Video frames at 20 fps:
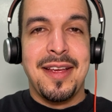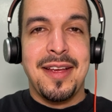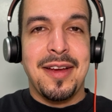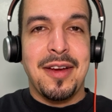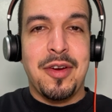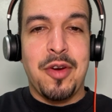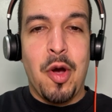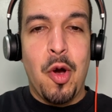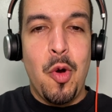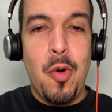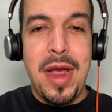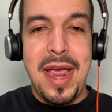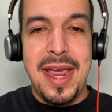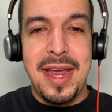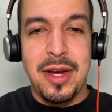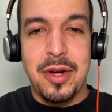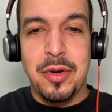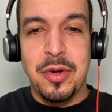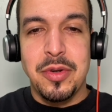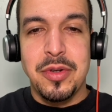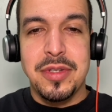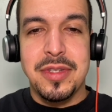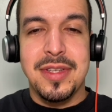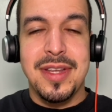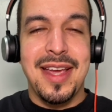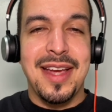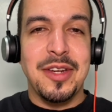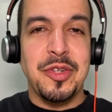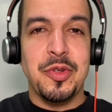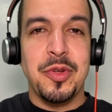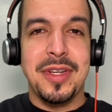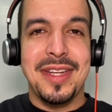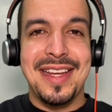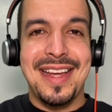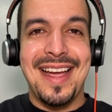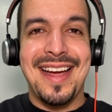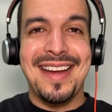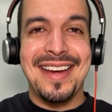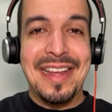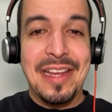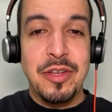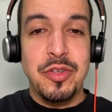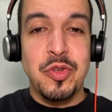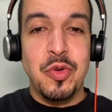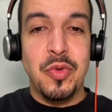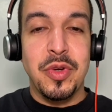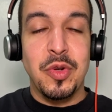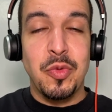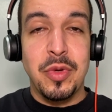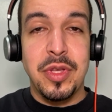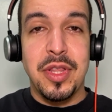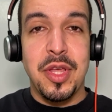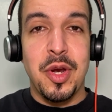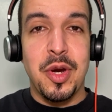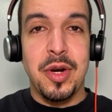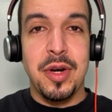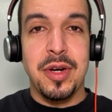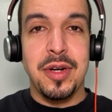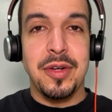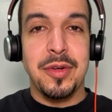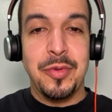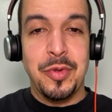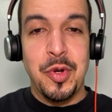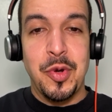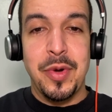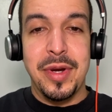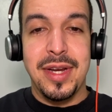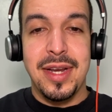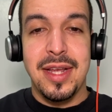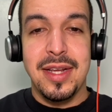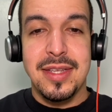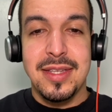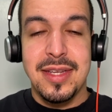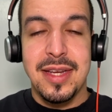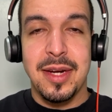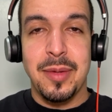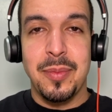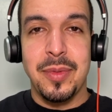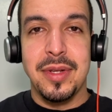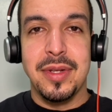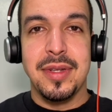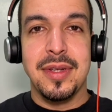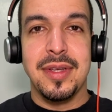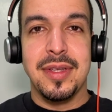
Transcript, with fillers: co-anchors actually got into it with her during that segment